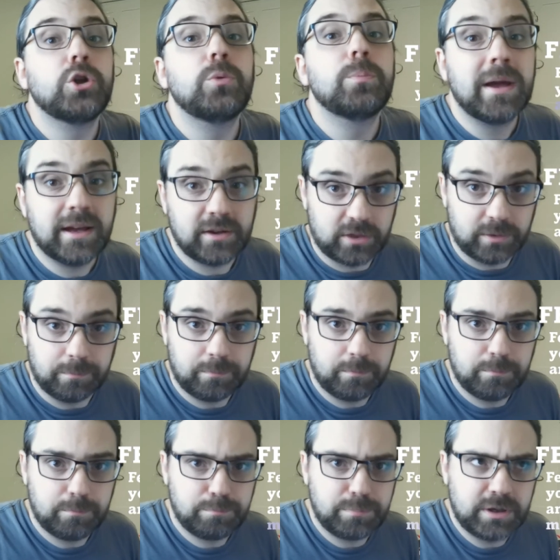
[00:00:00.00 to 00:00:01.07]
you make them
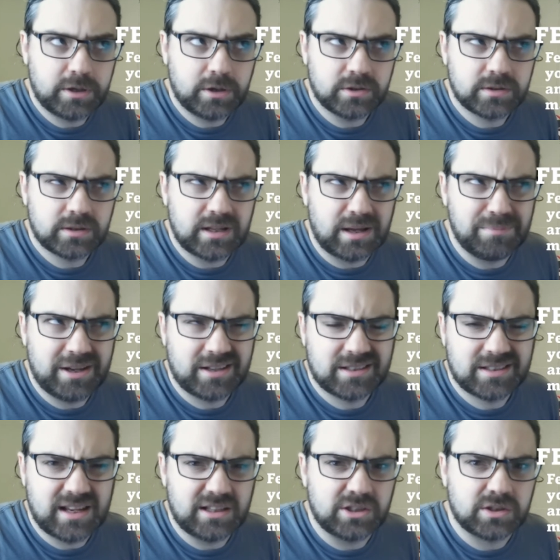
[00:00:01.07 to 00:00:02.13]
because that makes
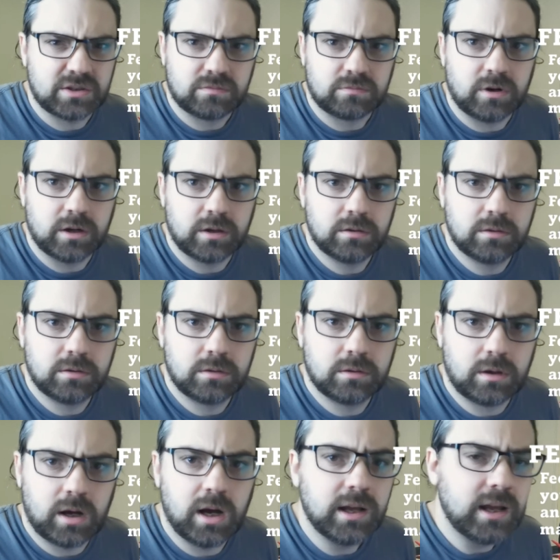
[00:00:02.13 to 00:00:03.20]
sense, right?
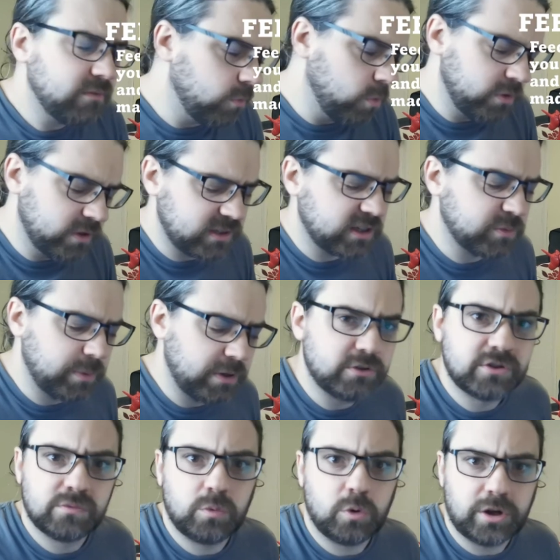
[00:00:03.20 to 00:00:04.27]
I have all this
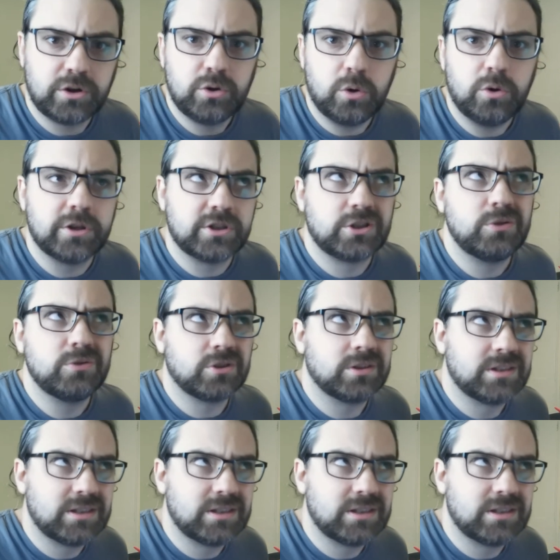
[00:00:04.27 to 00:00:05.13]
experience of what I know that students are